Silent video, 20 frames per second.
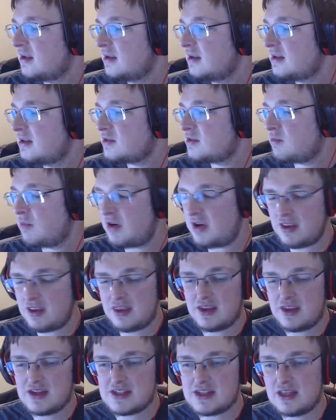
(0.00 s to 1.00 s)
It's one of the
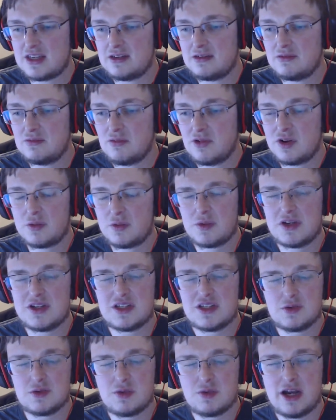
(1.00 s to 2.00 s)
things I one of the
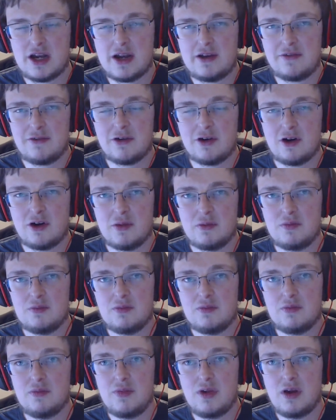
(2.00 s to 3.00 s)
reasons why for
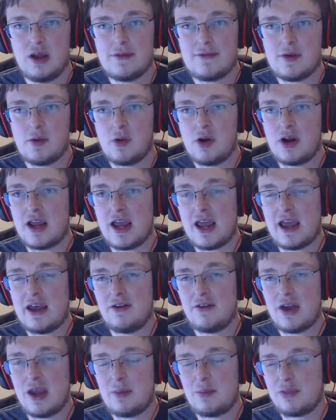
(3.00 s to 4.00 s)
if I want to
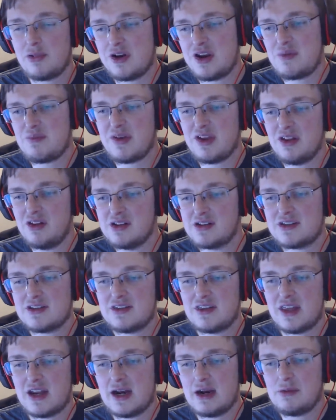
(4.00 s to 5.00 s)
have a pre-built
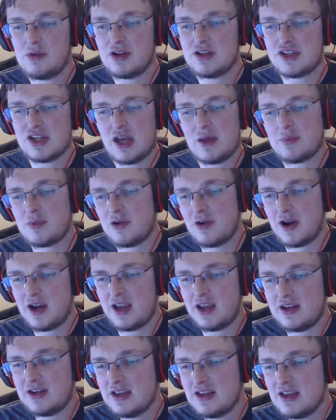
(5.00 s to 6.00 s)
that I want to
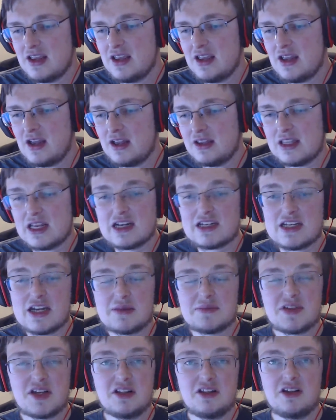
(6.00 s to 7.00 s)
upgrade, a lot of
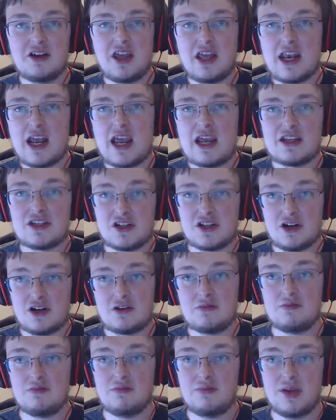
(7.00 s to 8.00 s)
times I'll look at Acer.
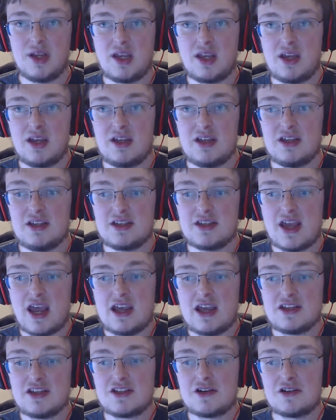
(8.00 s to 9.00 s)
Because
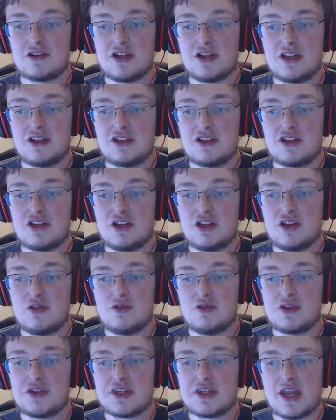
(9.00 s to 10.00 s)
Acer tends to
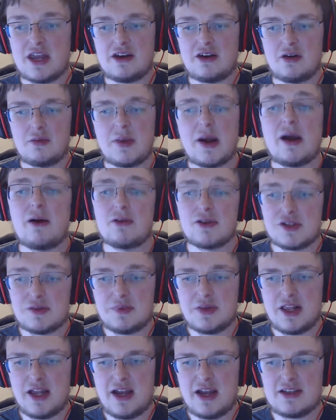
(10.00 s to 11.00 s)
use standard power
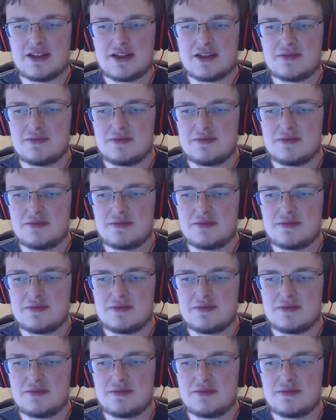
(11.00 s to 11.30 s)
supplies.